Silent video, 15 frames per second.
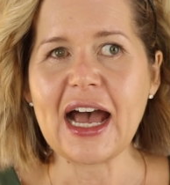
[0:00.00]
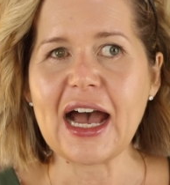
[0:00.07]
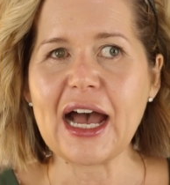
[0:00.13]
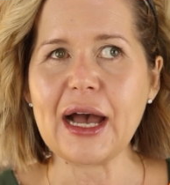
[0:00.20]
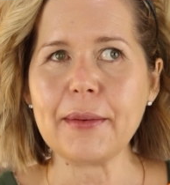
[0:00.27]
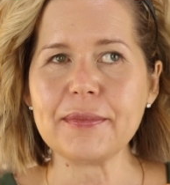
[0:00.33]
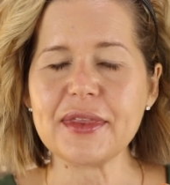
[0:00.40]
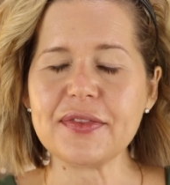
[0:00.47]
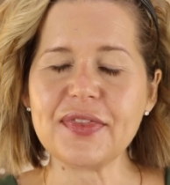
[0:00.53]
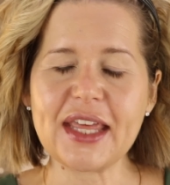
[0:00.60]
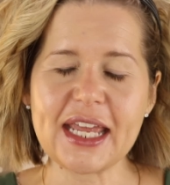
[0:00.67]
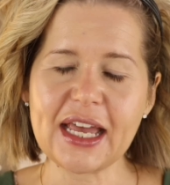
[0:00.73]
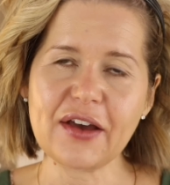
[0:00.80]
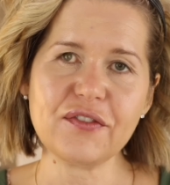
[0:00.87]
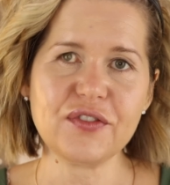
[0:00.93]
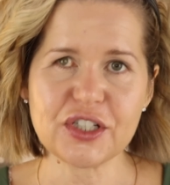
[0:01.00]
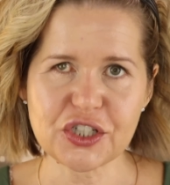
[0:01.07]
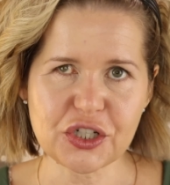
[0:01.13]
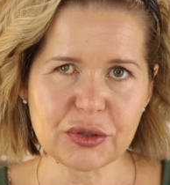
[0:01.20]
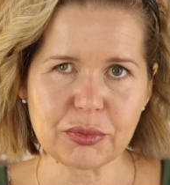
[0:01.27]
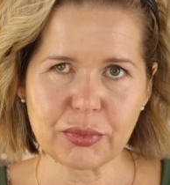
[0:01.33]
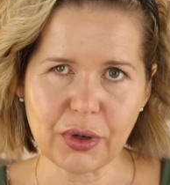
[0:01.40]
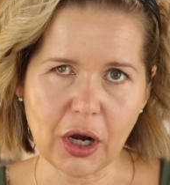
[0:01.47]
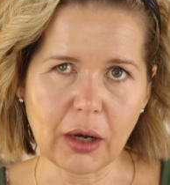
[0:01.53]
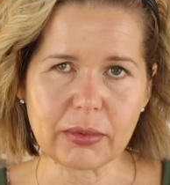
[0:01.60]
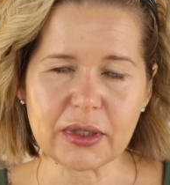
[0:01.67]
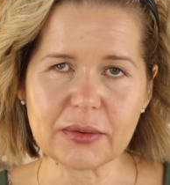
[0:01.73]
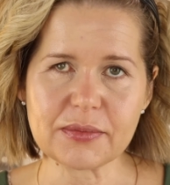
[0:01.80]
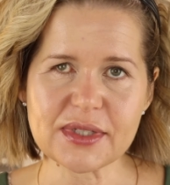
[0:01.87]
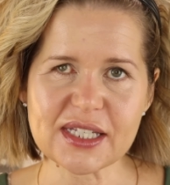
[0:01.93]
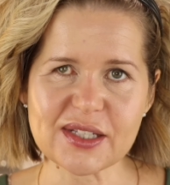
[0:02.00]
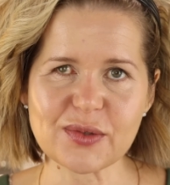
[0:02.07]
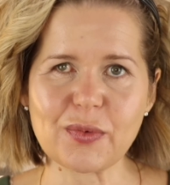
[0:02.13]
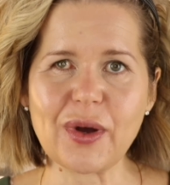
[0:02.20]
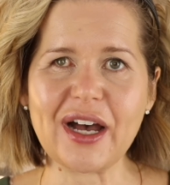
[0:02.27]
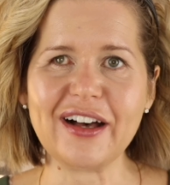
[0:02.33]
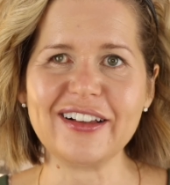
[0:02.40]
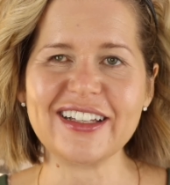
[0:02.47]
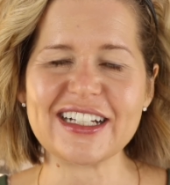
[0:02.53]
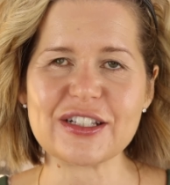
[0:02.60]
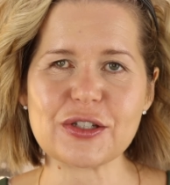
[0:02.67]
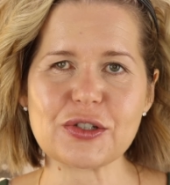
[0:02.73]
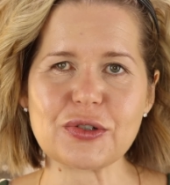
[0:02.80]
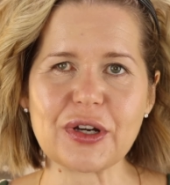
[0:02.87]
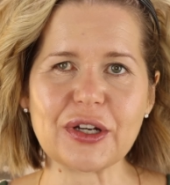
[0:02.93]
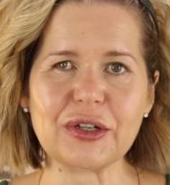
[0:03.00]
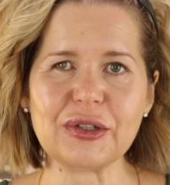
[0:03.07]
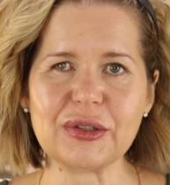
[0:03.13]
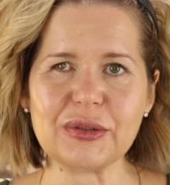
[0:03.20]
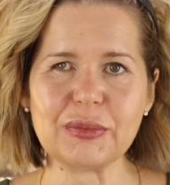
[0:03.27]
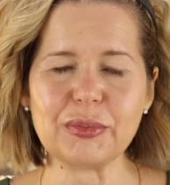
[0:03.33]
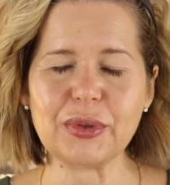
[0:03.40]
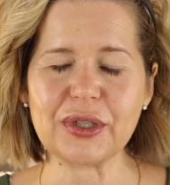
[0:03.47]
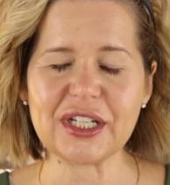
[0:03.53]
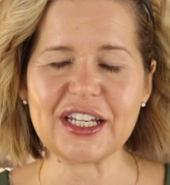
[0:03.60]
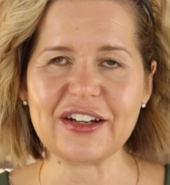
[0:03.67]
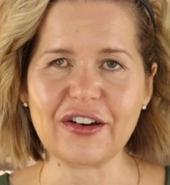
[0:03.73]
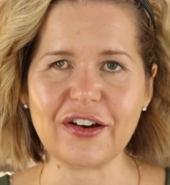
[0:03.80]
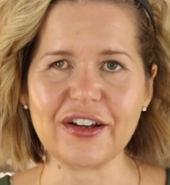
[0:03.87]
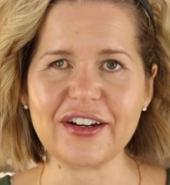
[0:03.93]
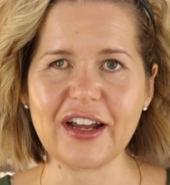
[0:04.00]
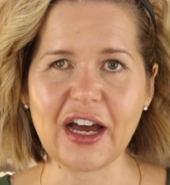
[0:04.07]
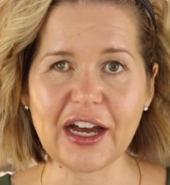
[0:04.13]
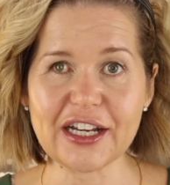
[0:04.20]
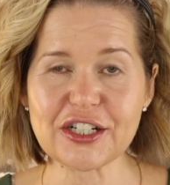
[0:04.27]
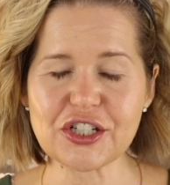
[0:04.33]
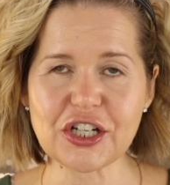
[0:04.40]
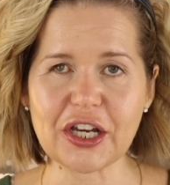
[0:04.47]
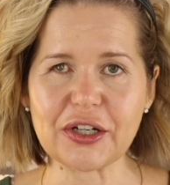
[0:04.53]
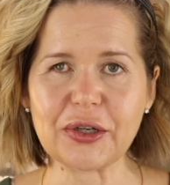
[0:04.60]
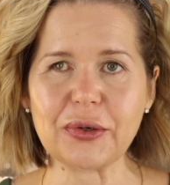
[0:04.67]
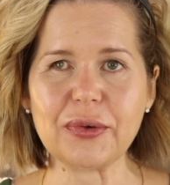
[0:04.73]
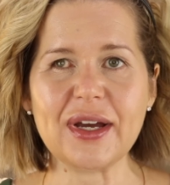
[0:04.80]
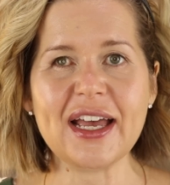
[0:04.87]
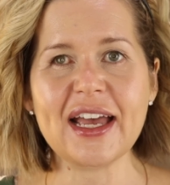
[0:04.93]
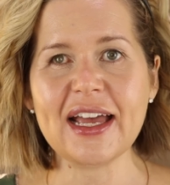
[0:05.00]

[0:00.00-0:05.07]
that they have vision problems as well and struggle putting on eyeshadow.